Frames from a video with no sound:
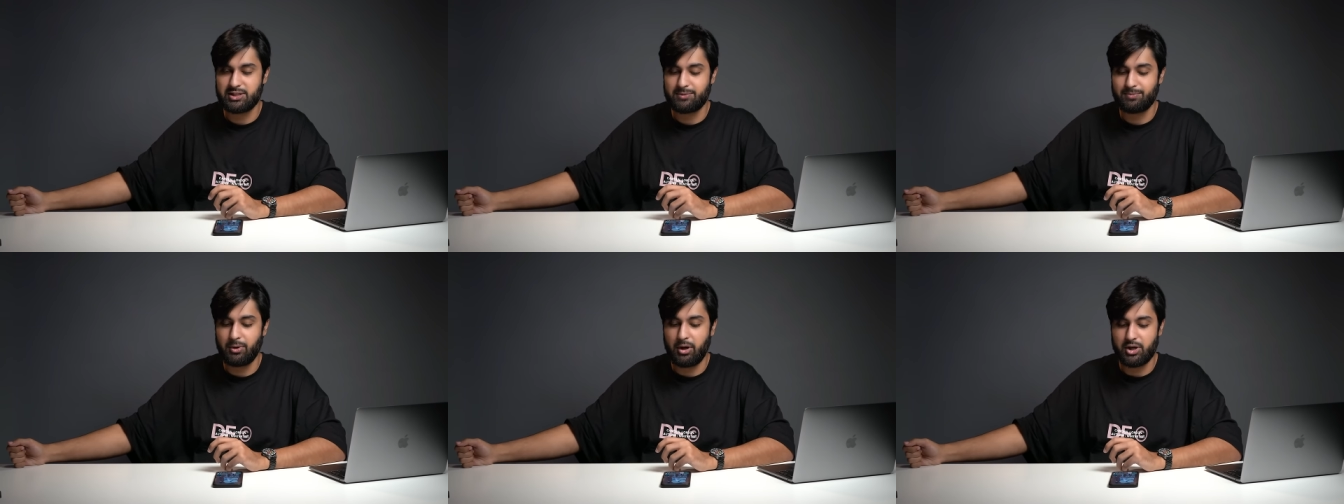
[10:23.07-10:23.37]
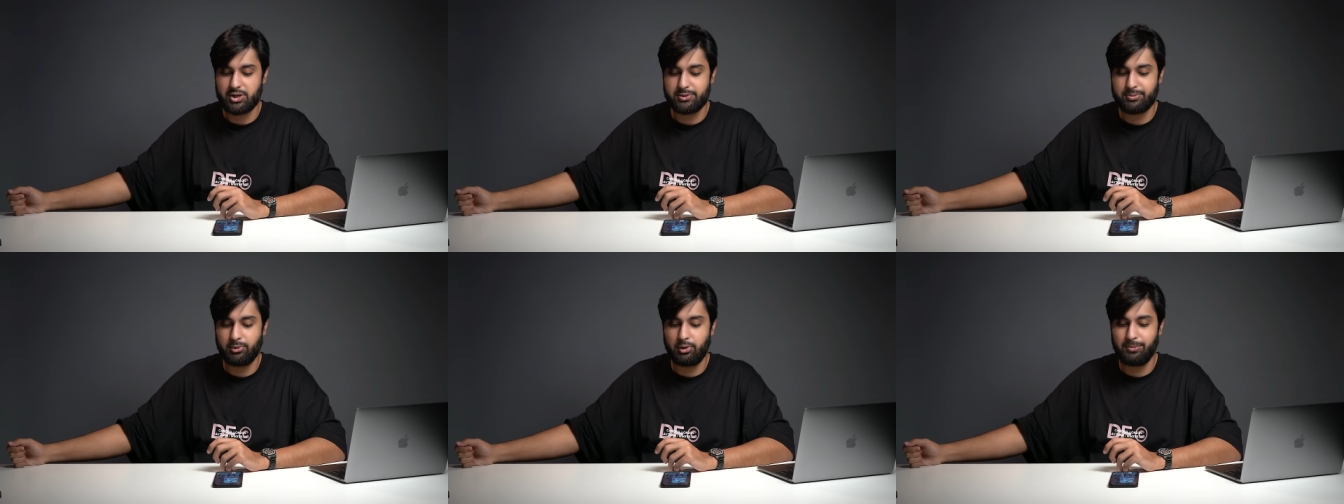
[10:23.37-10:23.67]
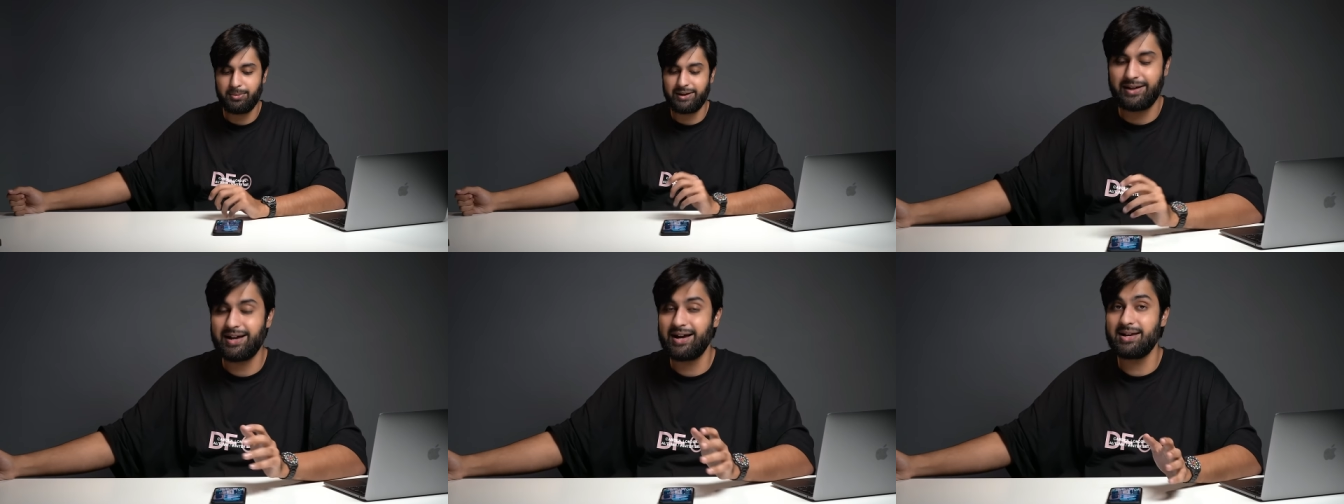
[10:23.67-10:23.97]
as possible
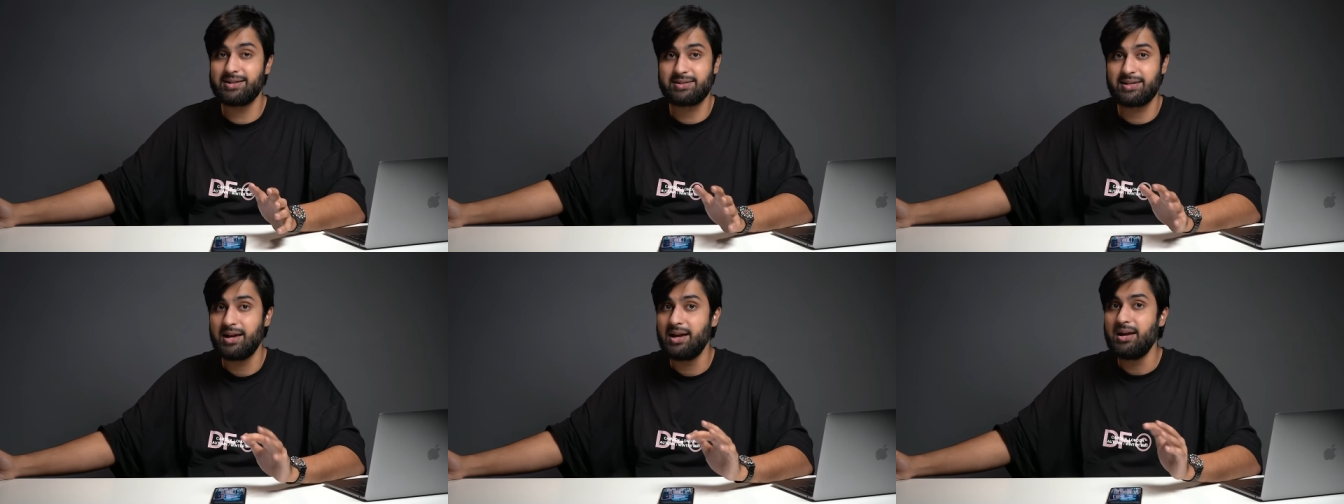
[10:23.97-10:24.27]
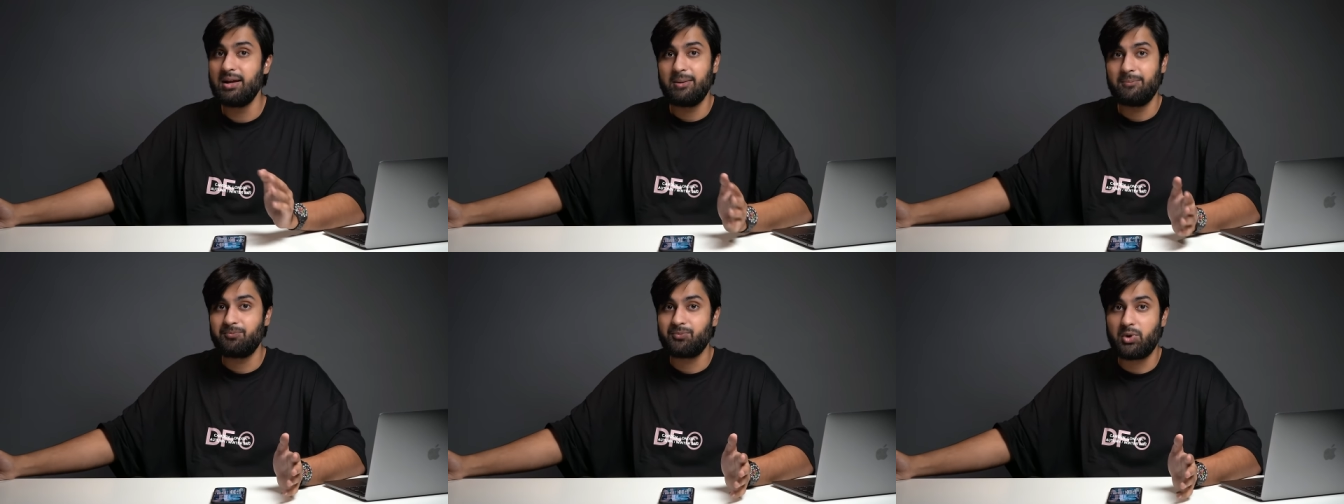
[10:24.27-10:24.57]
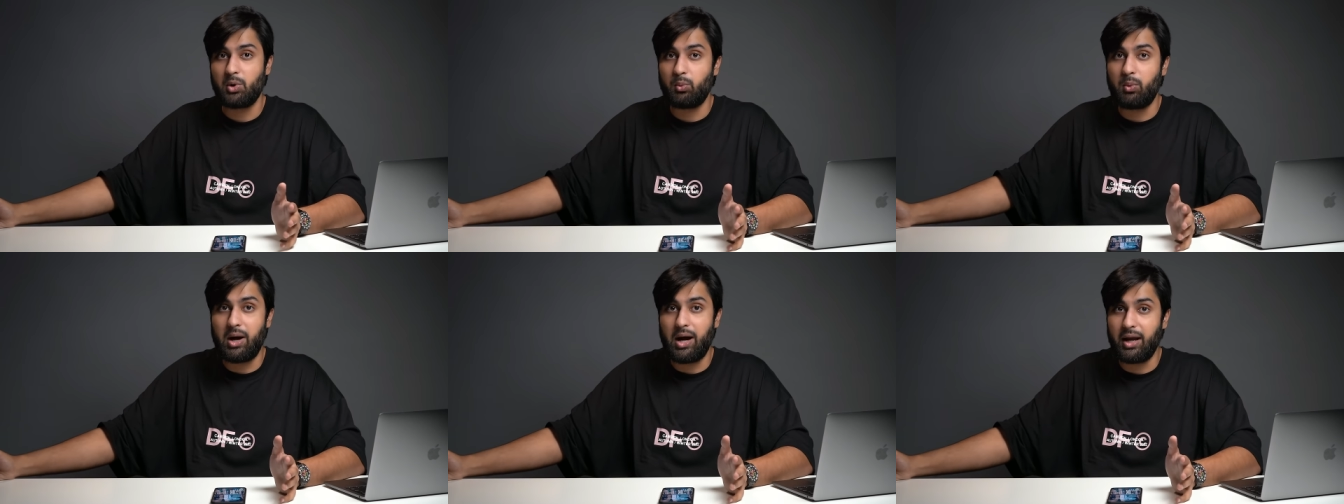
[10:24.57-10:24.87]
because
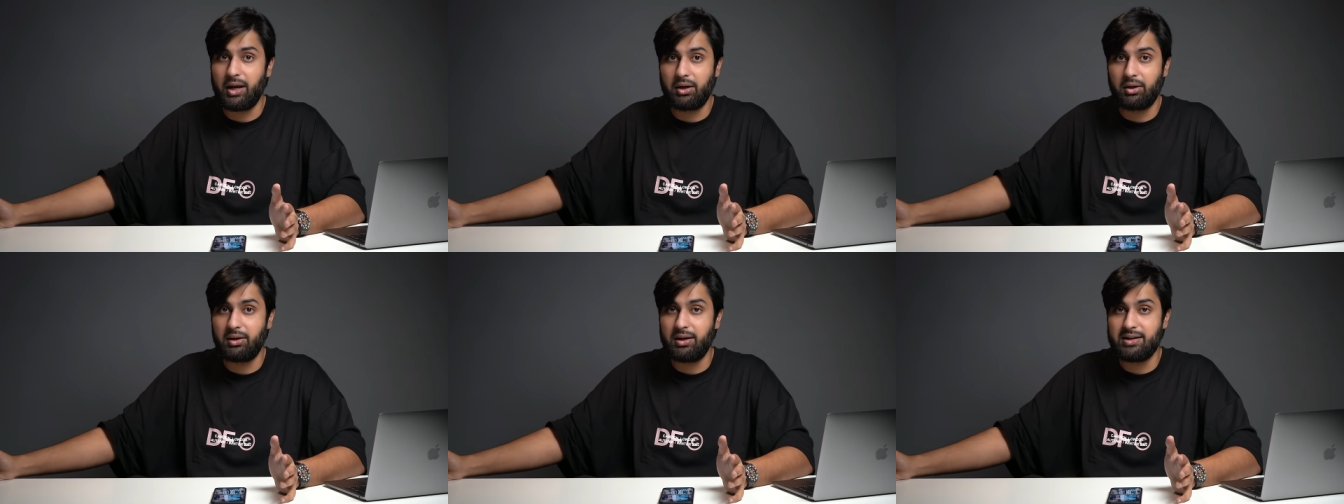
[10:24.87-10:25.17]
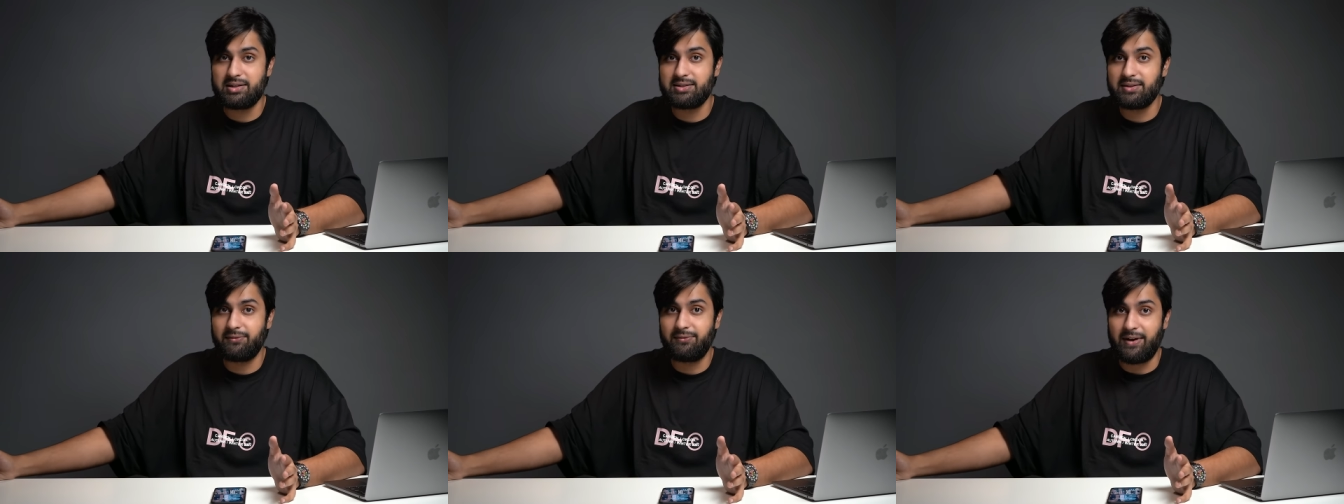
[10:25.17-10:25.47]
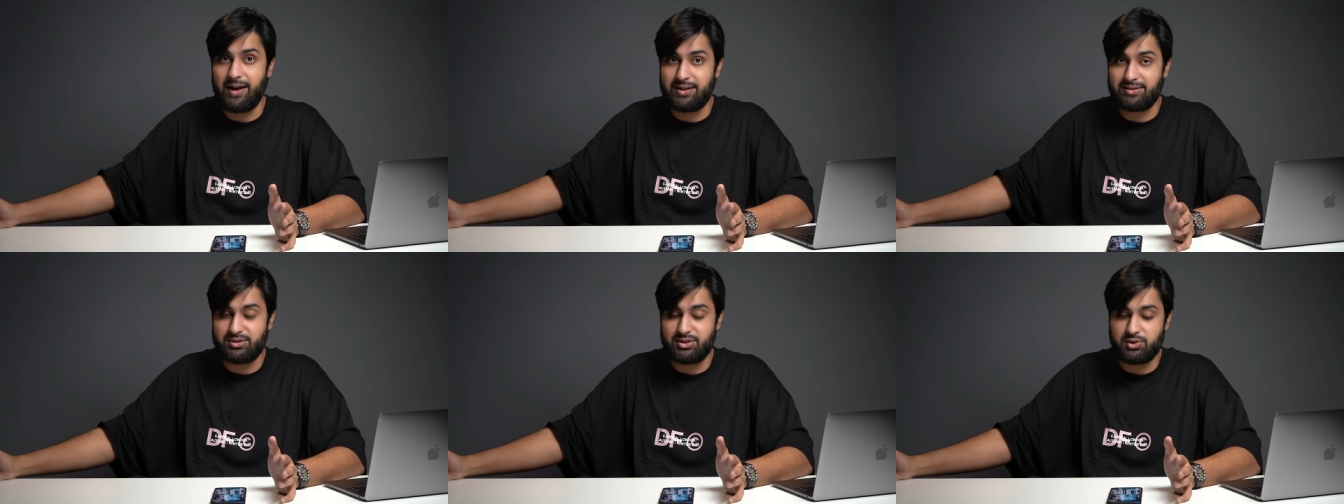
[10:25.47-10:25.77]
the wire is the
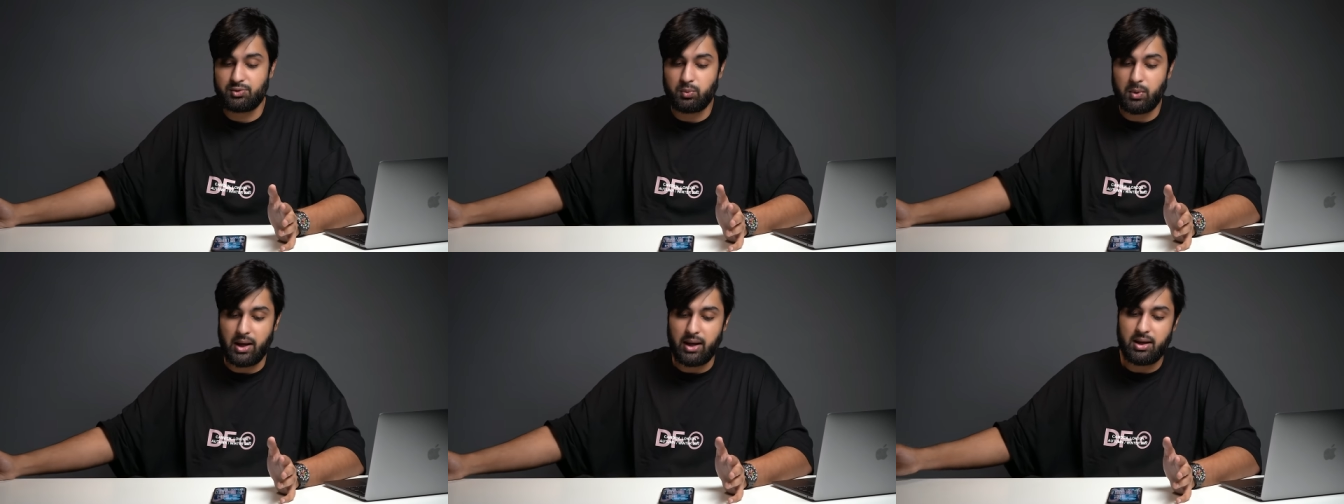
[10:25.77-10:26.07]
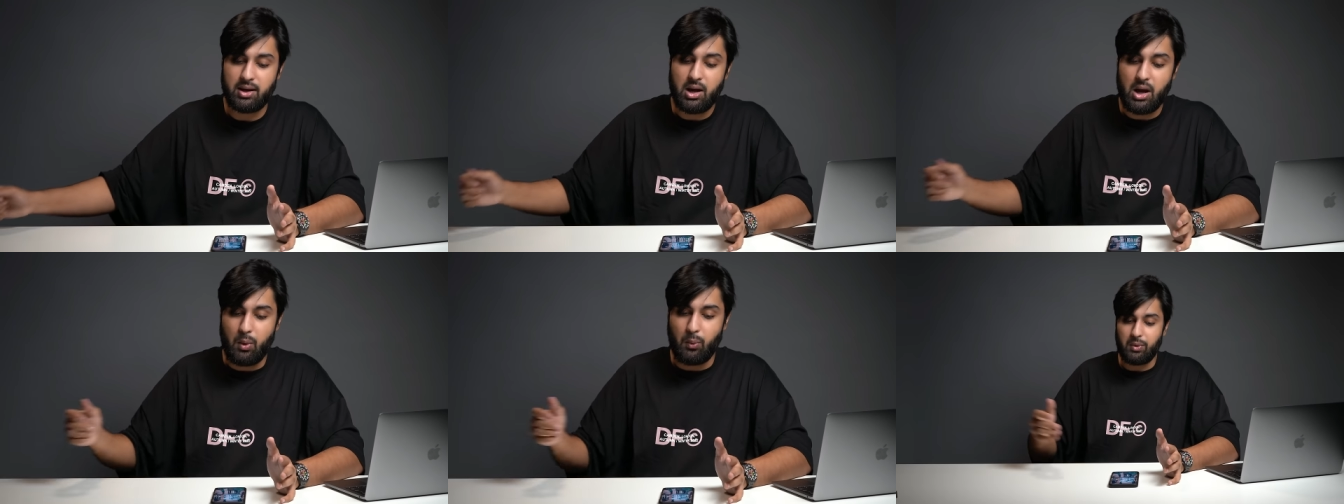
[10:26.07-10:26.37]
fastest way.